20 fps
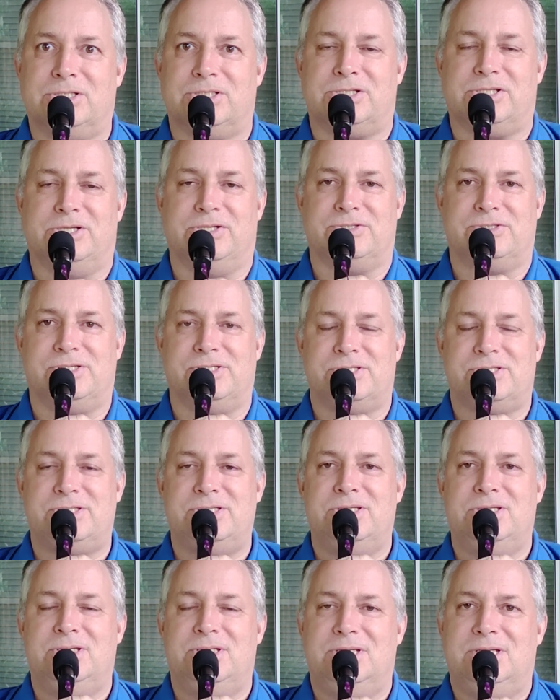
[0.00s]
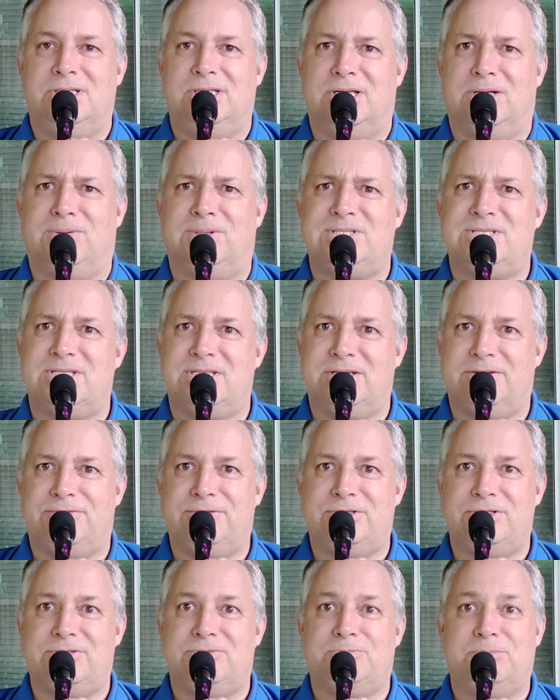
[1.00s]
ketosis. Now, what's the
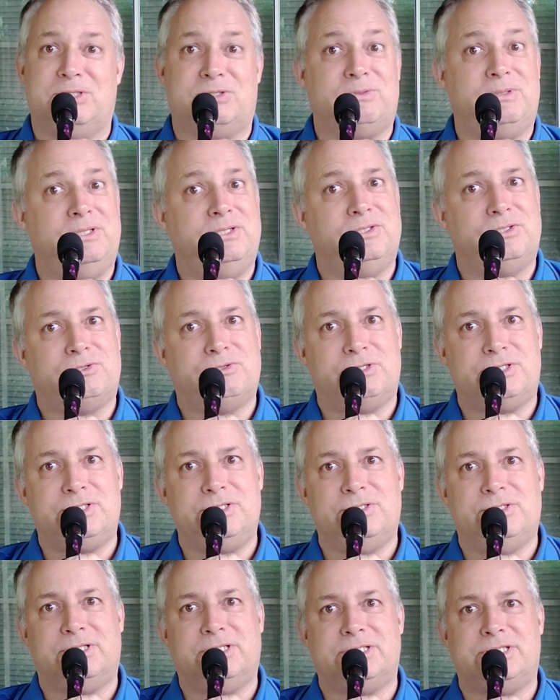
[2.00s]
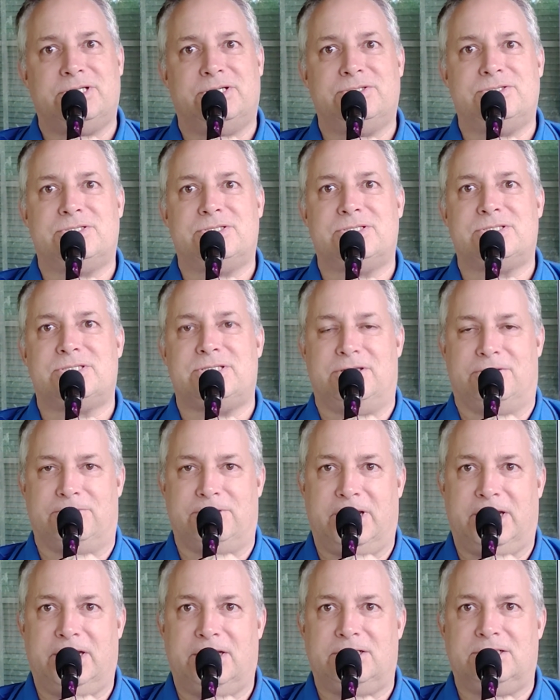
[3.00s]
difference between nutritional ketosis and
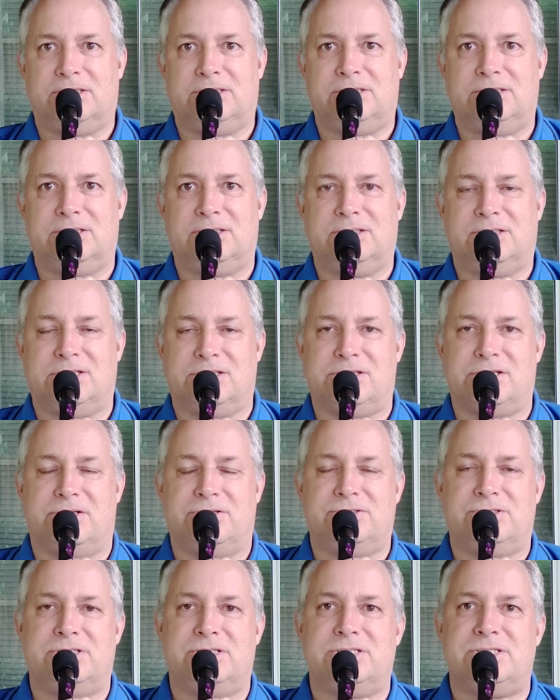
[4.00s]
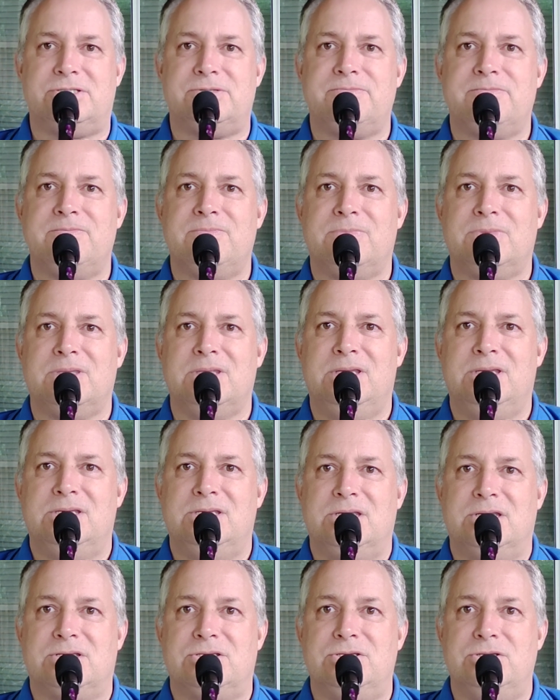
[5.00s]
regular ketosis?
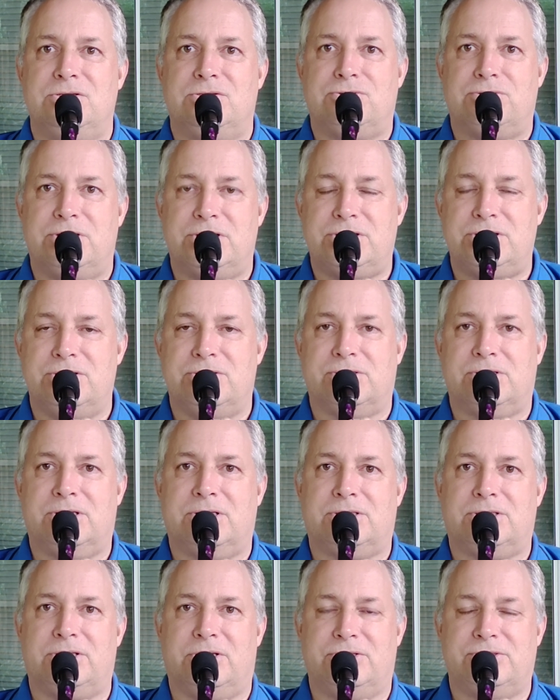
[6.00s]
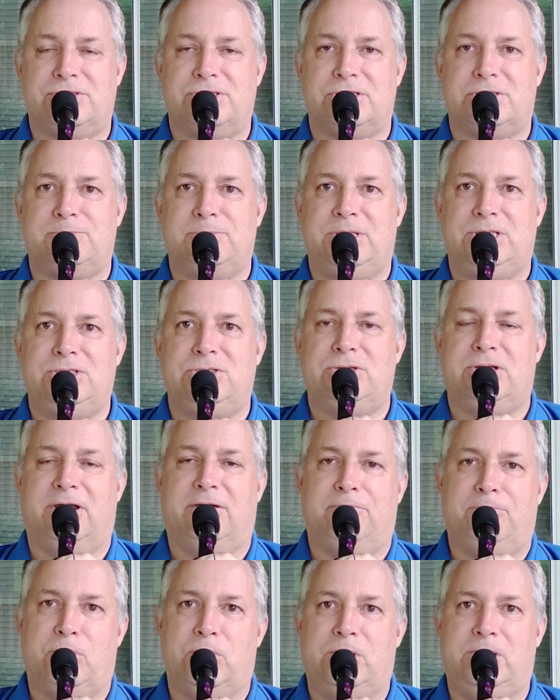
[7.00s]
Is nutritional ketosis means you
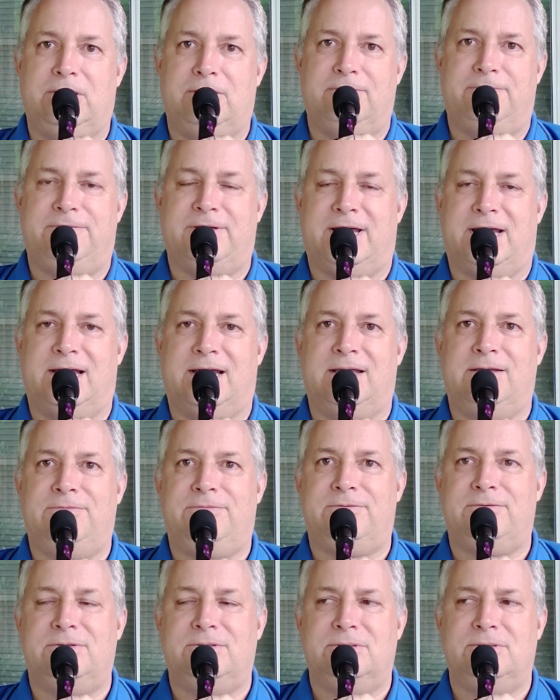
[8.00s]
have 0.5,